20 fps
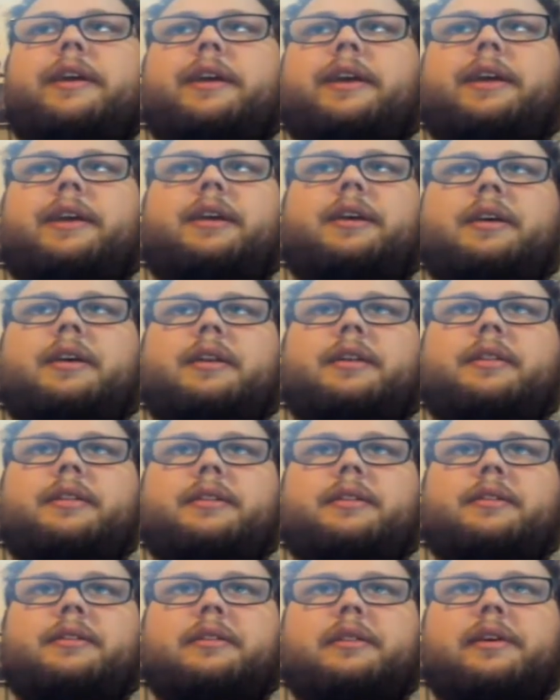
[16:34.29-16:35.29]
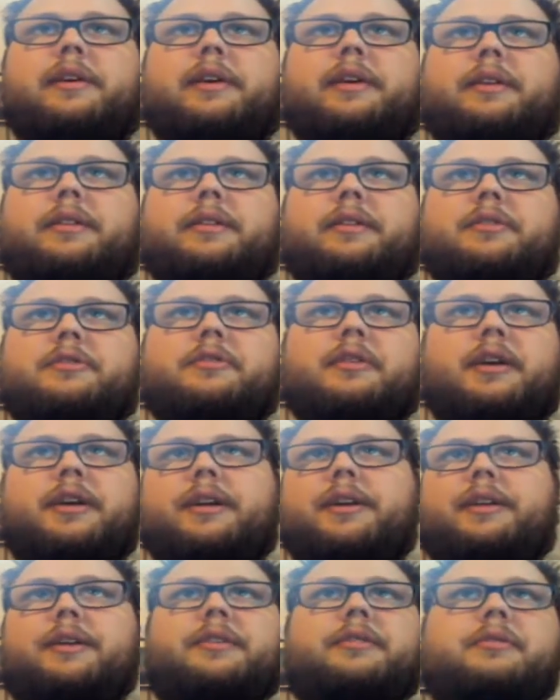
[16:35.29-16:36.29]
And like they're
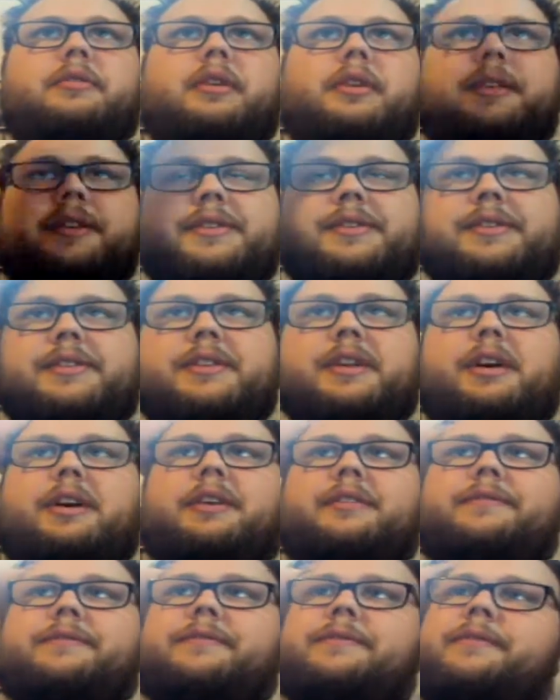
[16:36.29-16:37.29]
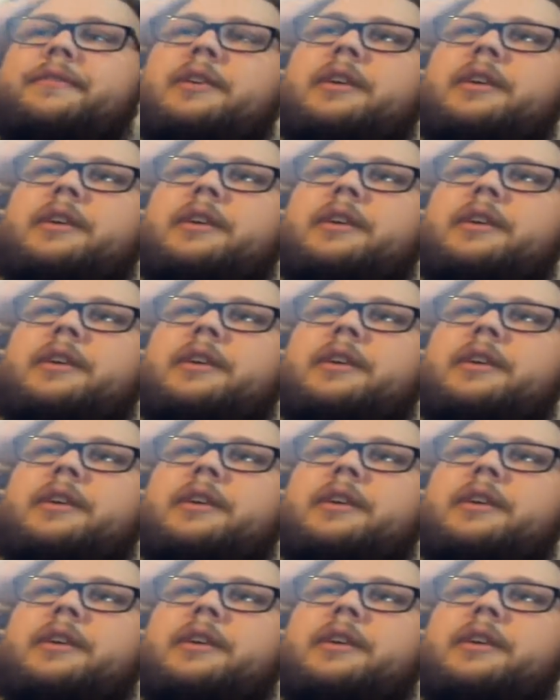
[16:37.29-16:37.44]
trying to do all this stuff,